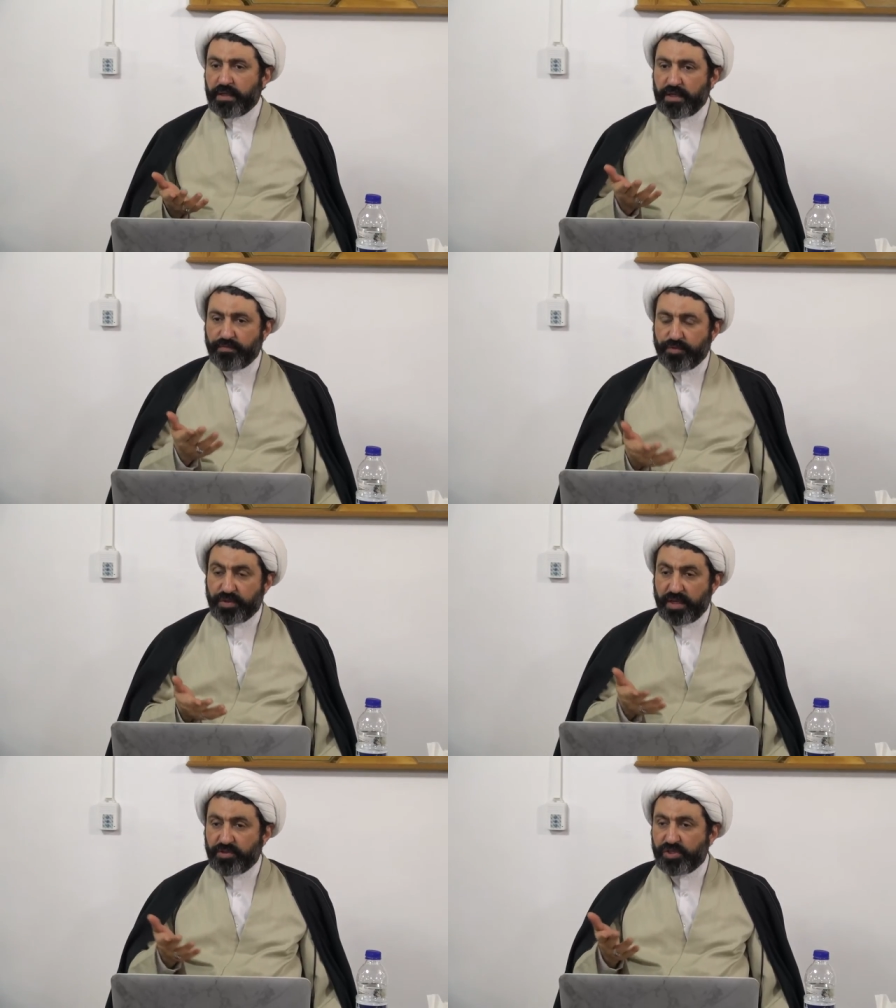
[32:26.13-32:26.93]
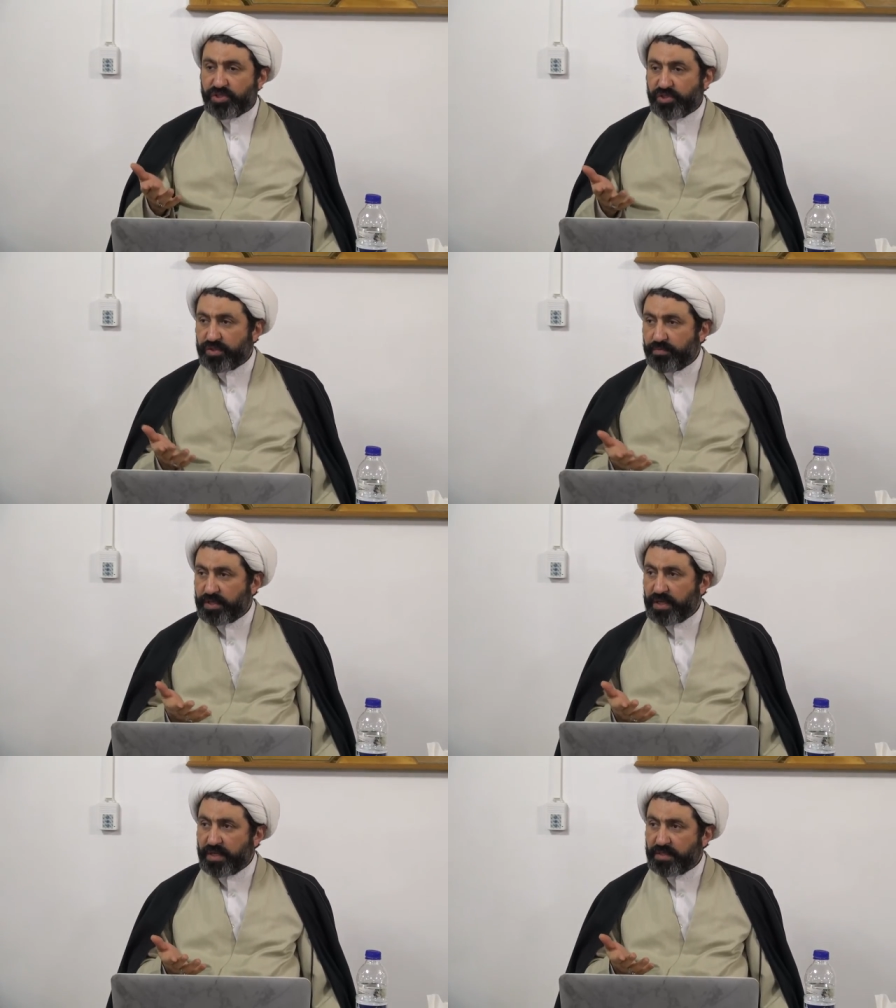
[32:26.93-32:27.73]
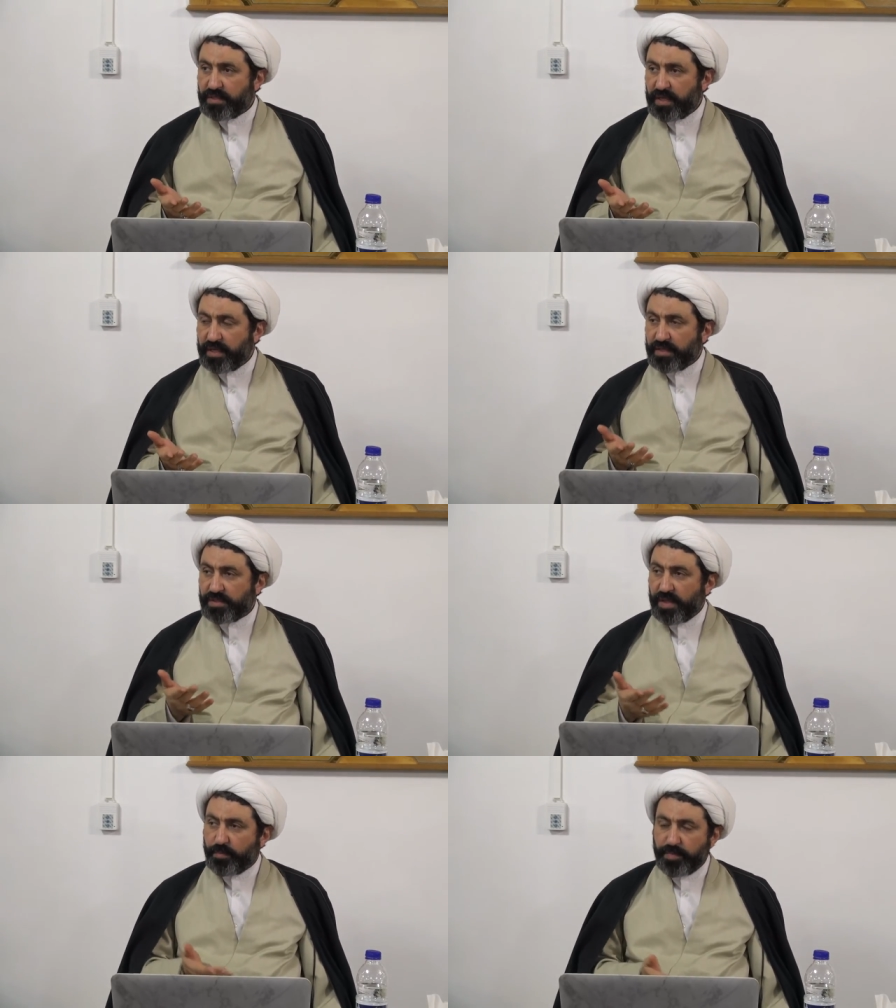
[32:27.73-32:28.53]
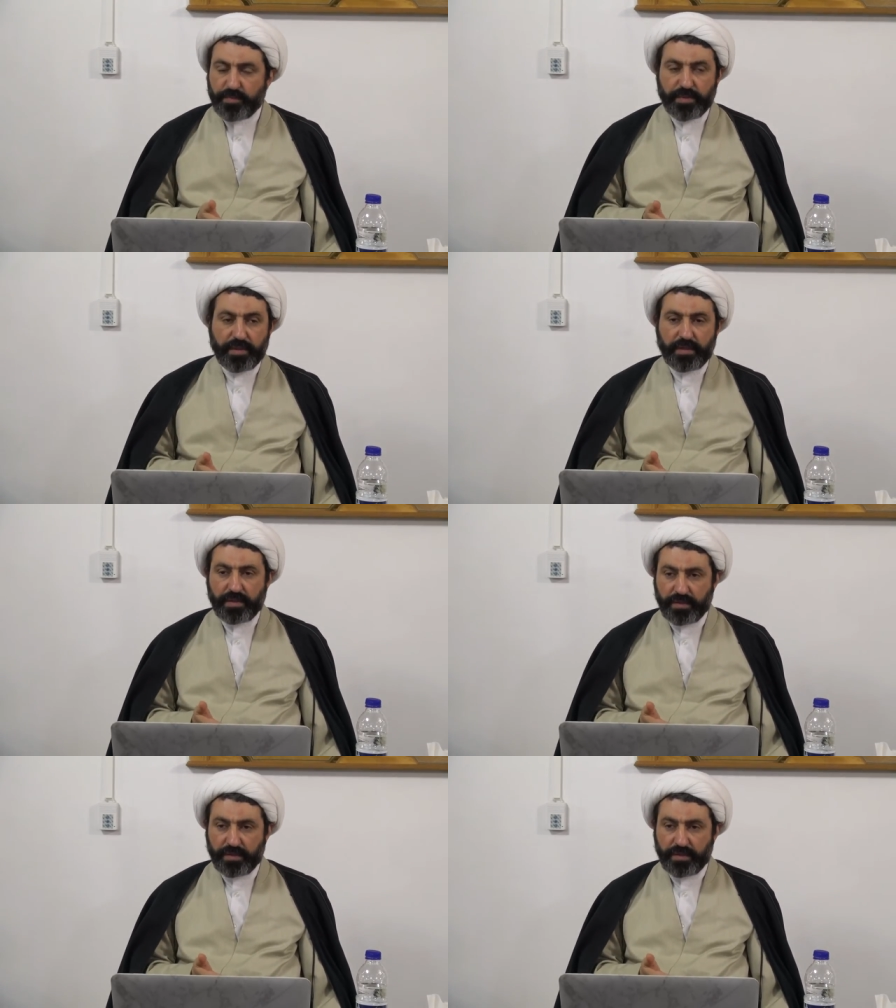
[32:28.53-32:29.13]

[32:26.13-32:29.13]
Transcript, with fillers: he would not discriminate against some people.